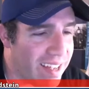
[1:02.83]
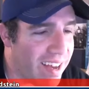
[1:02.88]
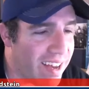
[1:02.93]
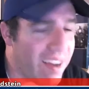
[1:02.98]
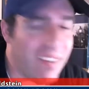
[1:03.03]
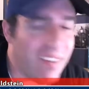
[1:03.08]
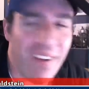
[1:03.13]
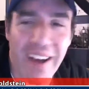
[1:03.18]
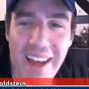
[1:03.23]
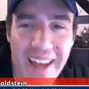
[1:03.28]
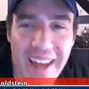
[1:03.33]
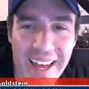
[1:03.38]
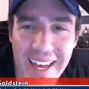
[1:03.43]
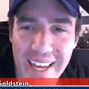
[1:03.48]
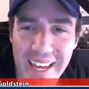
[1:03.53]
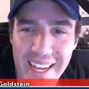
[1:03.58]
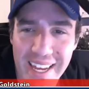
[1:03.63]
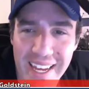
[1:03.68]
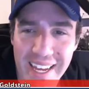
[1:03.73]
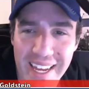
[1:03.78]
All
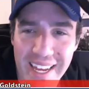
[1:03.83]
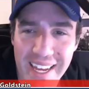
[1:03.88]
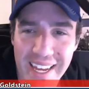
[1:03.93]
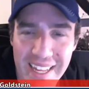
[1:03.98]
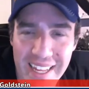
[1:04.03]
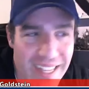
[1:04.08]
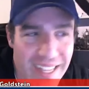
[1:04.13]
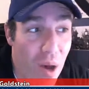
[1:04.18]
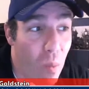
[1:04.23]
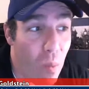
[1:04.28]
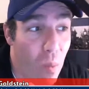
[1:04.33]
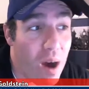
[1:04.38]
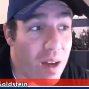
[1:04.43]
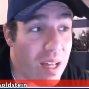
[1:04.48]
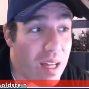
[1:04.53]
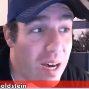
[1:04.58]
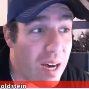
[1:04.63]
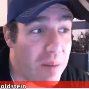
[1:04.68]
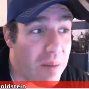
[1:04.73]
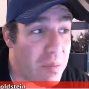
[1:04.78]
right.
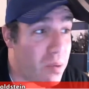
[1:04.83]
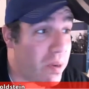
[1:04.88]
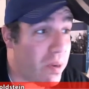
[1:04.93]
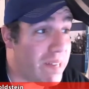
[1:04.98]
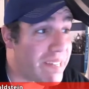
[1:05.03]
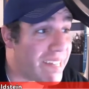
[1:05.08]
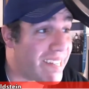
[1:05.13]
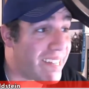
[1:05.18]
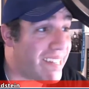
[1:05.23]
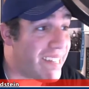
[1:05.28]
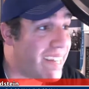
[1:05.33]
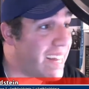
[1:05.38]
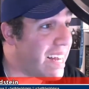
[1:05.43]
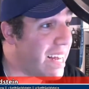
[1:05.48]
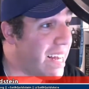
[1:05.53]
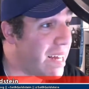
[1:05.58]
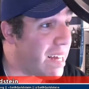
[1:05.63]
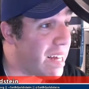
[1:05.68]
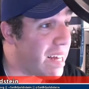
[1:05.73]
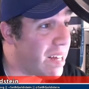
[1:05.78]
Welcome, twenty
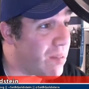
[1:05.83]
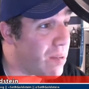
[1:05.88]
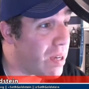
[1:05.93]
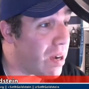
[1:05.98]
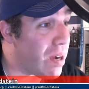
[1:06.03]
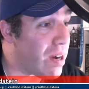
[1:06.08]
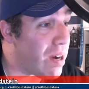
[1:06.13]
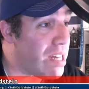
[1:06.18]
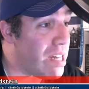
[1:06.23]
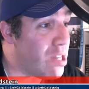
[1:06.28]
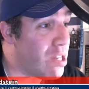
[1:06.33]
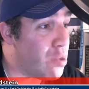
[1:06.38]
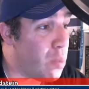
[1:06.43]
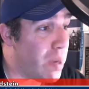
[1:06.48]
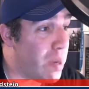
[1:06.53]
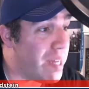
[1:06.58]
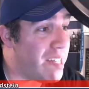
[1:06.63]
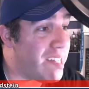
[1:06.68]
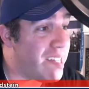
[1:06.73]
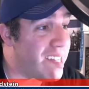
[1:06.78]
sixteen. We are in
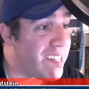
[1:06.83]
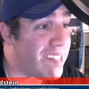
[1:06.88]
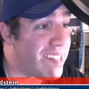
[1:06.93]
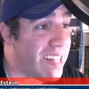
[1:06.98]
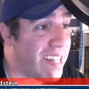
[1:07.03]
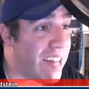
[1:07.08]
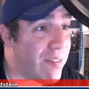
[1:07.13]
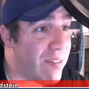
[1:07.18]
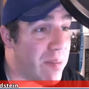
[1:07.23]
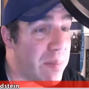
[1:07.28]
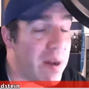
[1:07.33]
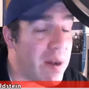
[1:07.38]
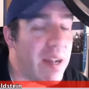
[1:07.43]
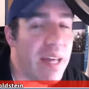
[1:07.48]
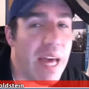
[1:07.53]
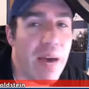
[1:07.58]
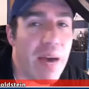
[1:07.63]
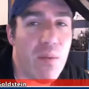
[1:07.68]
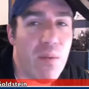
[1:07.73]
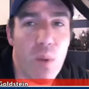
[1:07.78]
twenty sixteen,
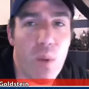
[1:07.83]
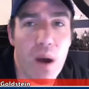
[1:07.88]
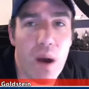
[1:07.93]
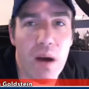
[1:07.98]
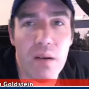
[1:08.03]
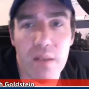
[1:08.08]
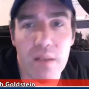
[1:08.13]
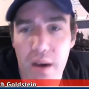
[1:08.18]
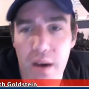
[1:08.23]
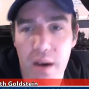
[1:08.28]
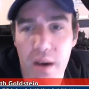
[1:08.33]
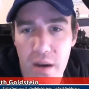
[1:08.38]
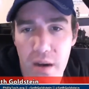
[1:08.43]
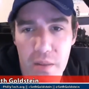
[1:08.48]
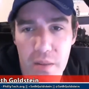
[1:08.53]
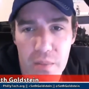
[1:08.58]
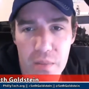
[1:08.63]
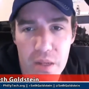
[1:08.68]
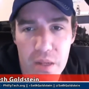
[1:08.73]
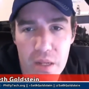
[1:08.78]
everybody, and welcome.